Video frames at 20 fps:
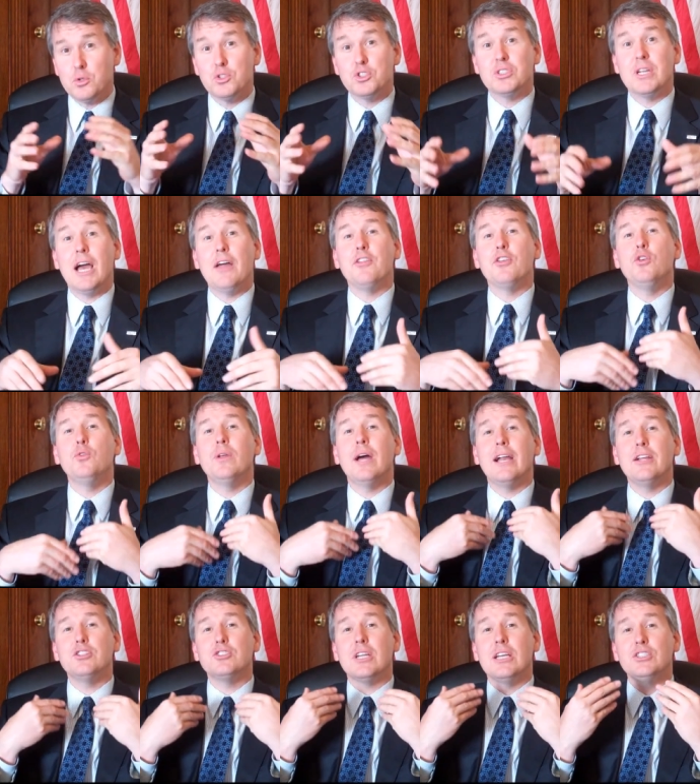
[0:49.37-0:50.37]
so it's now the
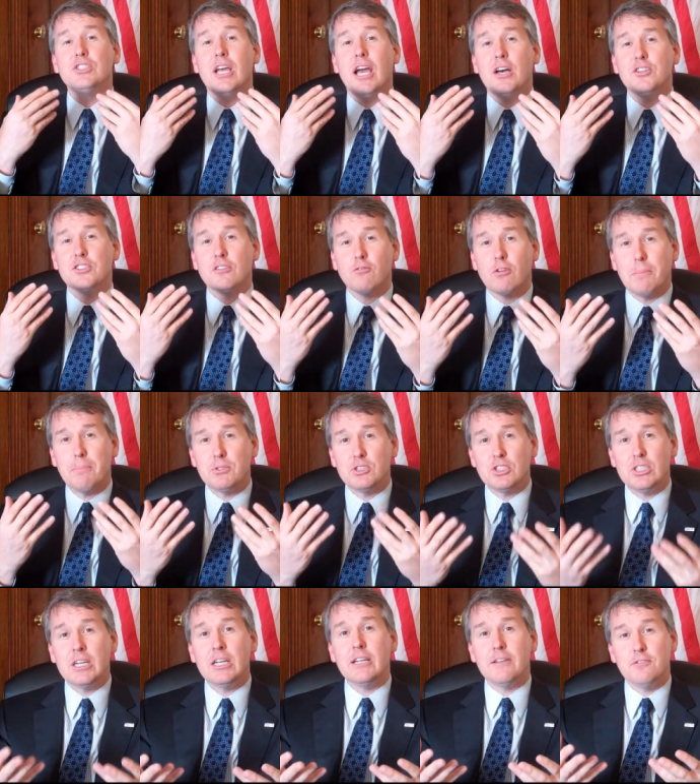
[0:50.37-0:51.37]
United States House of
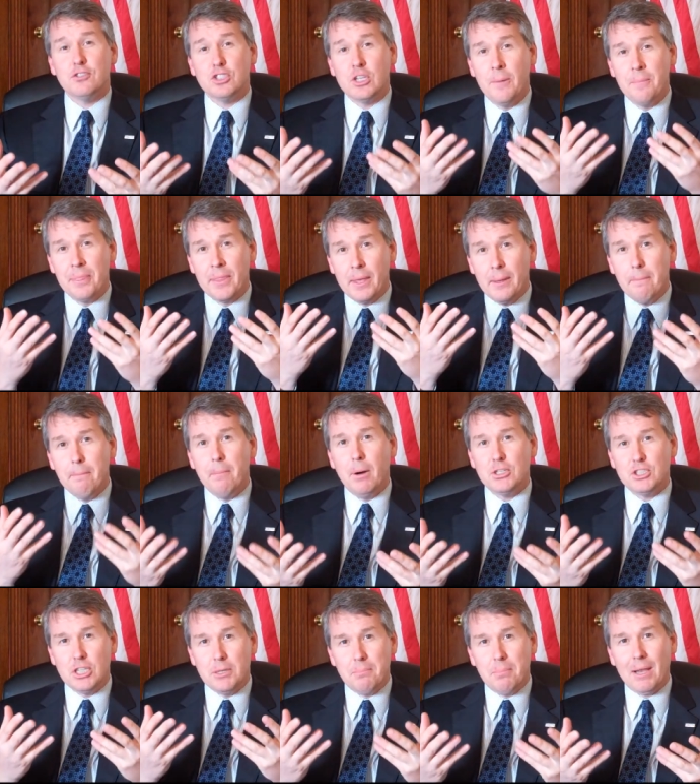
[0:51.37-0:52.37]
Representatives
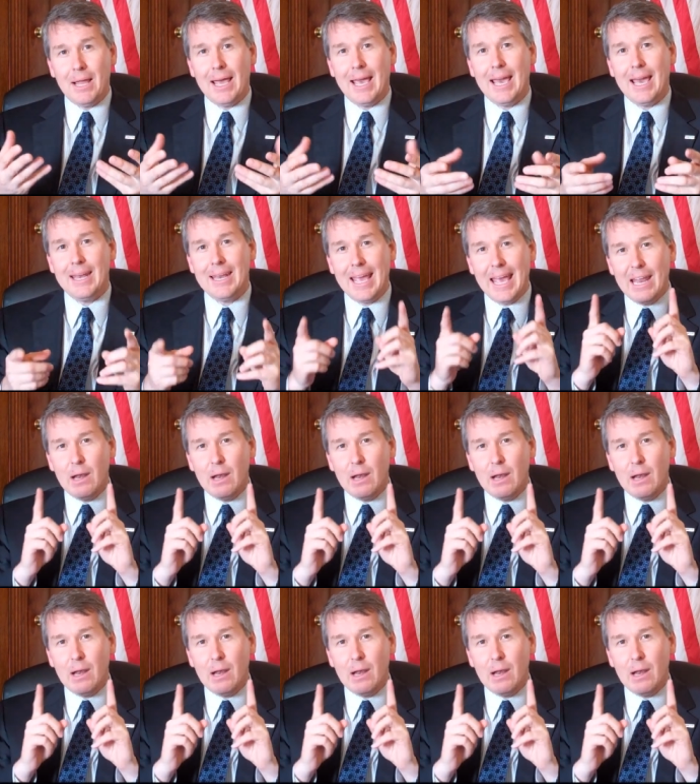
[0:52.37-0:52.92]
budget plan.